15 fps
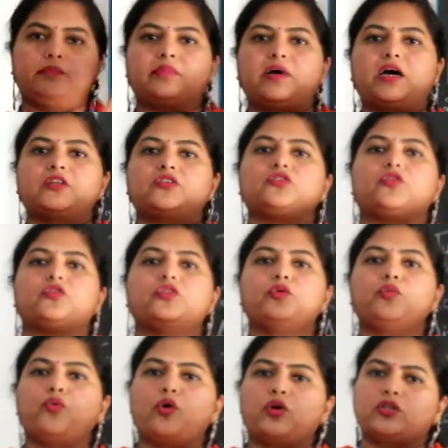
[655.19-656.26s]
but on the
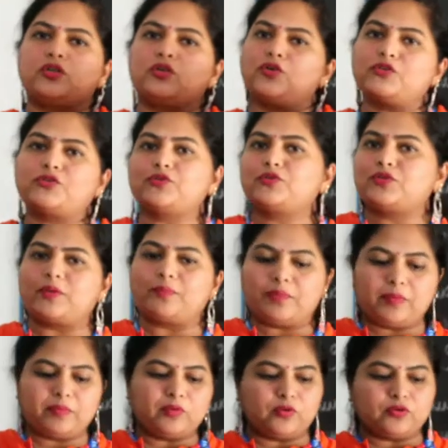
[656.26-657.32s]
water also. Some
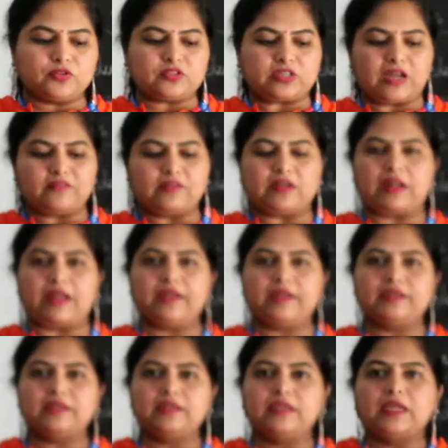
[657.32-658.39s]
people want to travel, right?